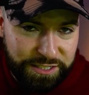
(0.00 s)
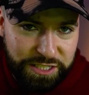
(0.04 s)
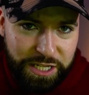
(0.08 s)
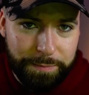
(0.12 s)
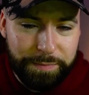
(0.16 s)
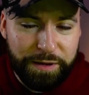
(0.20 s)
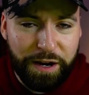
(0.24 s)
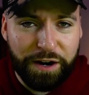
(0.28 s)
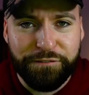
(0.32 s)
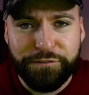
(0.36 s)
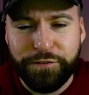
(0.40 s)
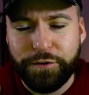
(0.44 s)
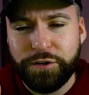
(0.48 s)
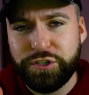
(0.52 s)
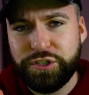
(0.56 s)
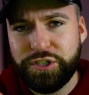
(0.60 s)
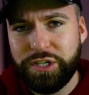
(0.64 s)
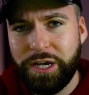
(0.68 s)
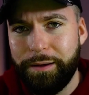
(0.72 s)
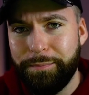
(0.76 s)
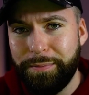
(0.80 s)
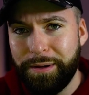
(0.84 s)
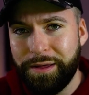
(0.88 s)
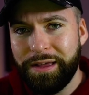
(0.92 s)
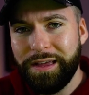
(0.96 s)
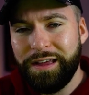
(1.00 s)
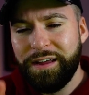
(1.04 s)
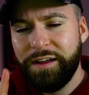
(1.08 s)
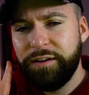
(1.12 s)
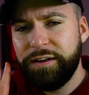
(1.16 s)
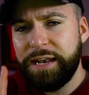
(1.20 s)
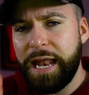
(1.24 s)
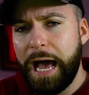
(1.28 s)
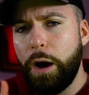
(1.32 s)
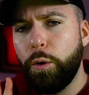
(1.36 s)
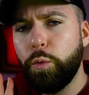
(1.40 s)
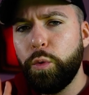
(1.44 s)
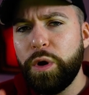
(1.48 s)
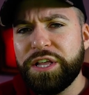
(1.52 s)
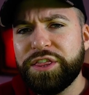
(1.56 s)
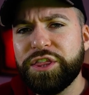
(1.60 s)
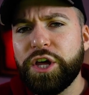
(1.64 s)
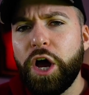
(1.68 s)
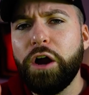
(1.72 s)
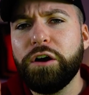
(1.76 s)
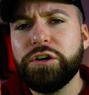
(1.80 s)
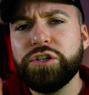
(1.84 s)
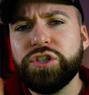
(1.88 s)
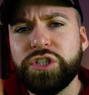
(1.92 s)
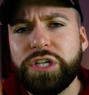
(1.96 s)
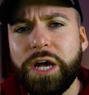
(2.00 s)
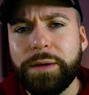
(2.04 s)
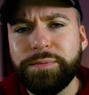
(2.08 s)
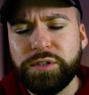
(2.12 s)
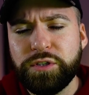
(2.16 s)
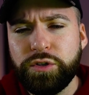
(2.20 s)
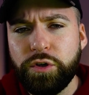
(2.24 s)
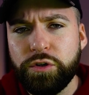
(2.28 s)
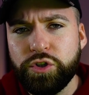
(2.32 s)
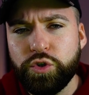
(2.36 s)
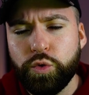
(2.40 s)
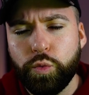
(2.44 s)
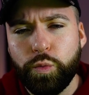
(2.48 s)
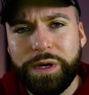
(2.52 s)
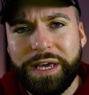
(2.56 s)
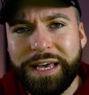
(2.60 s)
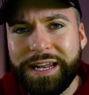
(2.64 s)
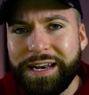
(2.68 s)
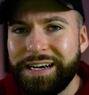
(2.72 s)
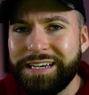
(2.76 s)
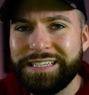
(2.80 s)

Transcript: going to be our first sub. Now, with our substitutes, we get an